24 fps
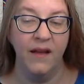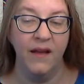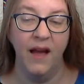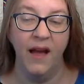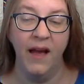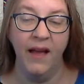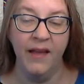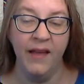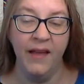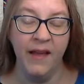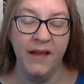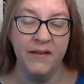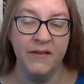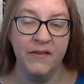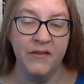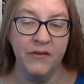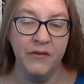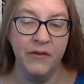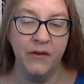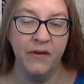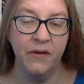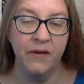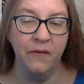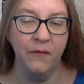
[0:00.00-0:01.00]
I
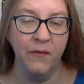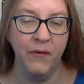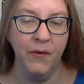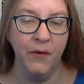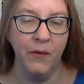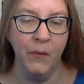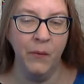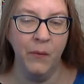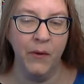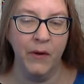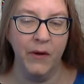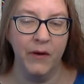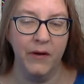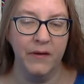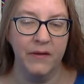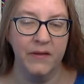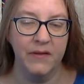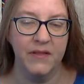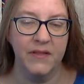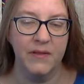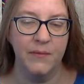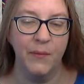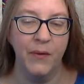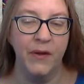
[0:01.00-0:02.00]
answered in a few
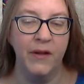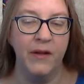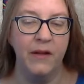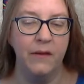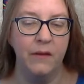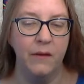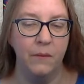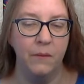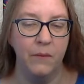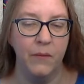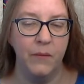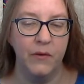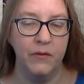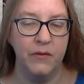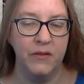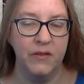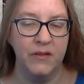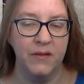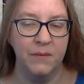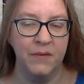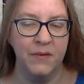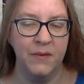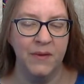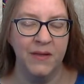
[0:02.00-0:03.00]
words, but in the most
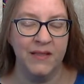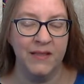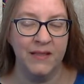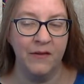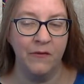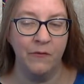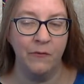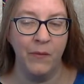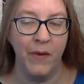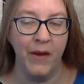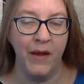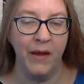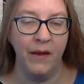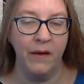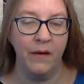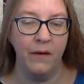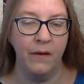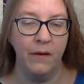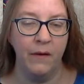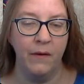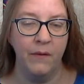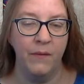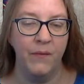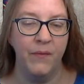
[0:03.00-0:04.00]
submissive manner,
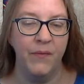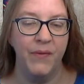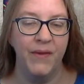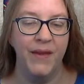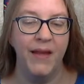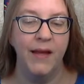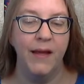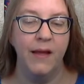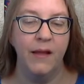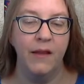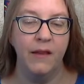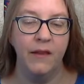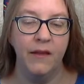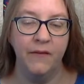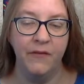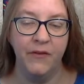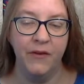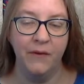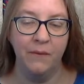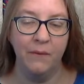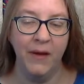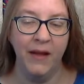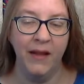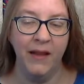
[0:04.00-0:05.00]

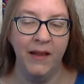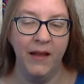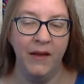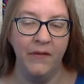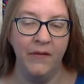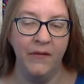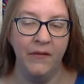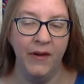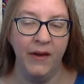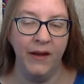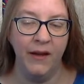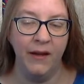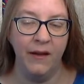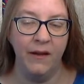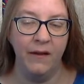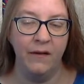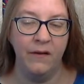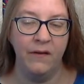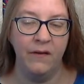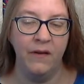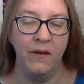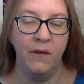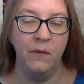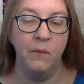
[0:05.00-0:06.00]
lifting my left
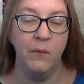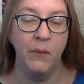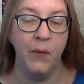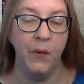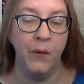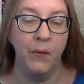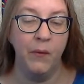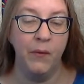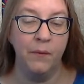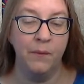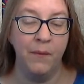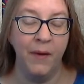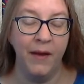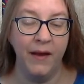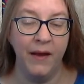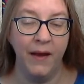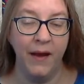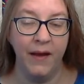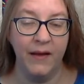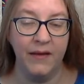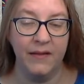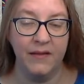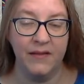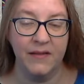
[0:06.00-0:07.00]
hand and both my
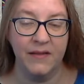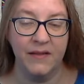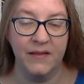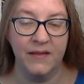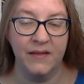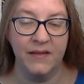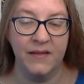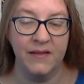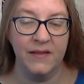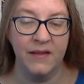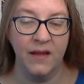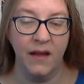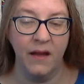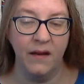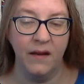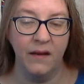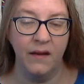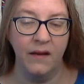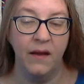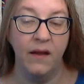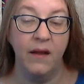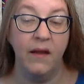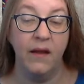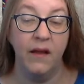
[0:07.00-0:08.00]
eyes to the sun,
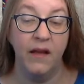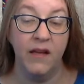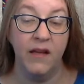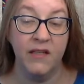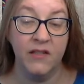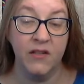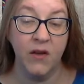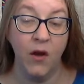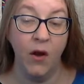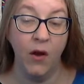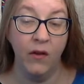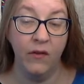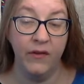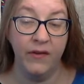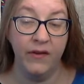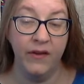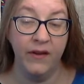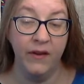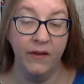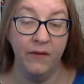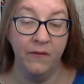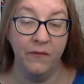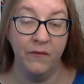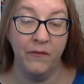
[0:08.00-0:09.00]
as calling
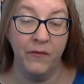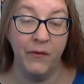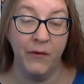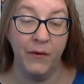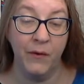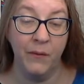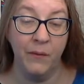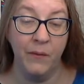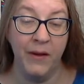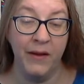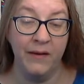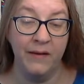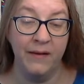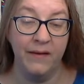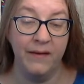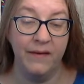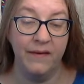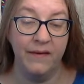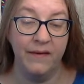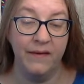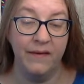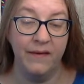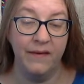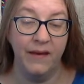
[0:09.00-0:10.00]
him for a
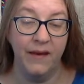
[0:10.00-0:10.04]
witness